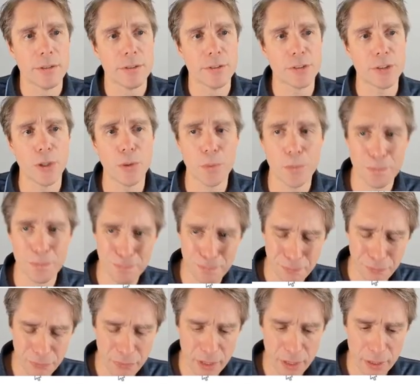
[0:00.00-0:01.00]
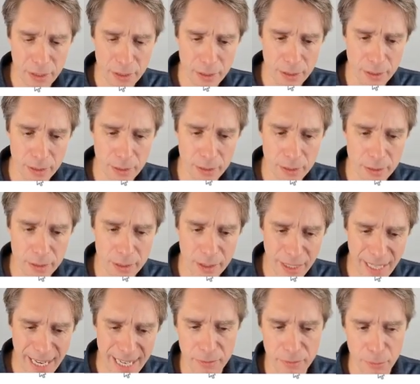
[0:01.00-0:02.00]
So the
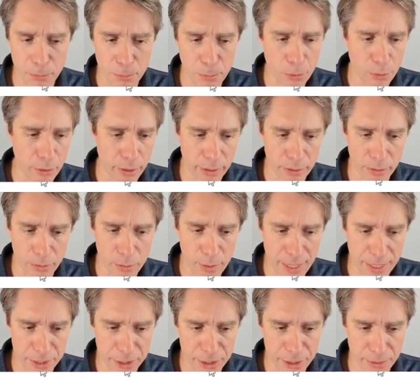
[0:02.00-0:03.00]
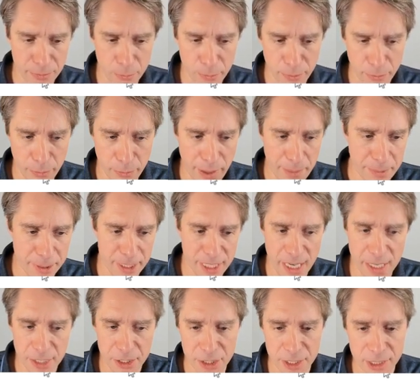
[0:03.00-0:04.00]
next important question with
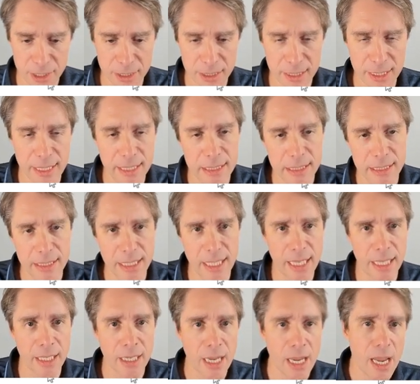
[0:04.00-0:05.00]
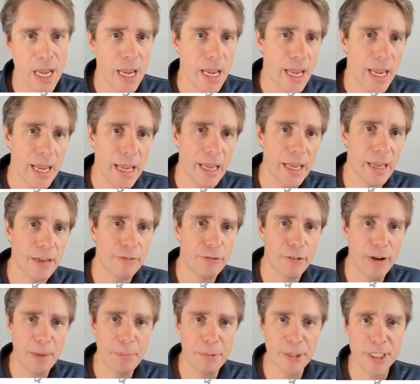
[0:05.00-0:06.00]
reputations is that if
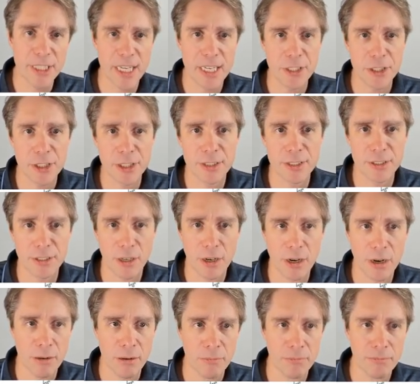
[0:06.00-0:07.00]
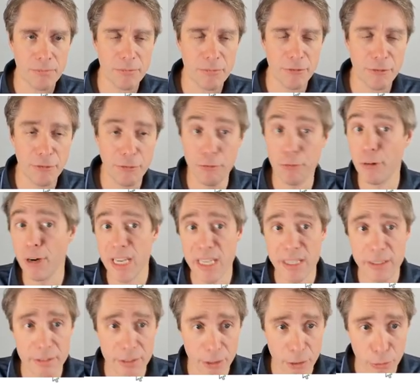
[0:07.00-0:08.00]
reputations are
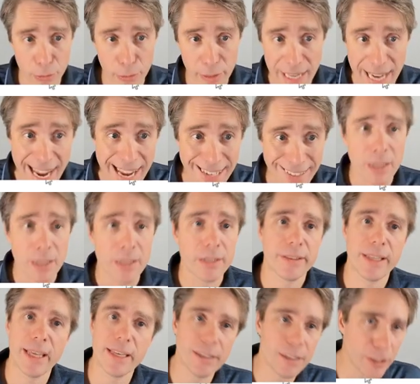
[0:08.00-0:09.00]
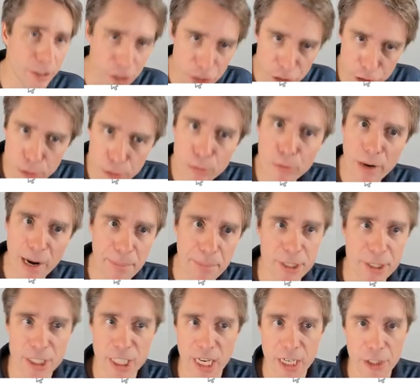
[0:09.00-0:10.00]
free to create, then a new
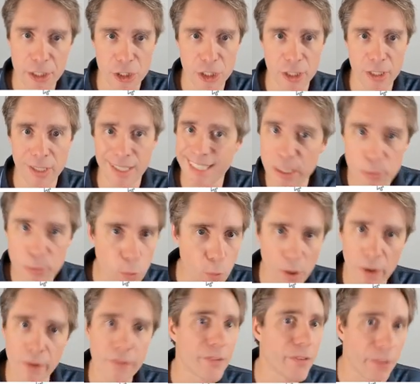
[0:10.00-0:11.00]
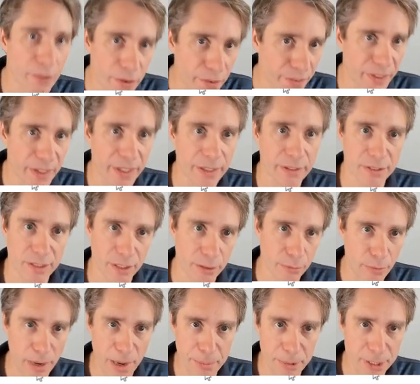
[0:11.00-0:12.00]
reputation is worth nothing to
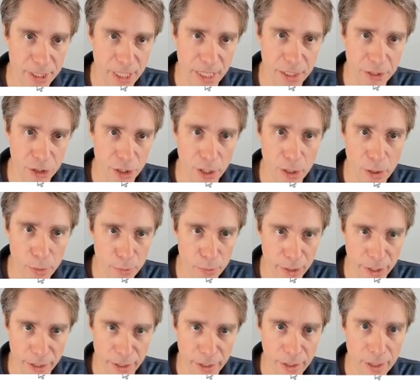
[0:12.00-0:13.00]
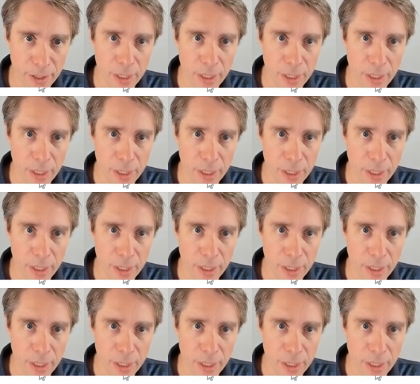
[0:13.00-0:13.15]
the reputation owner,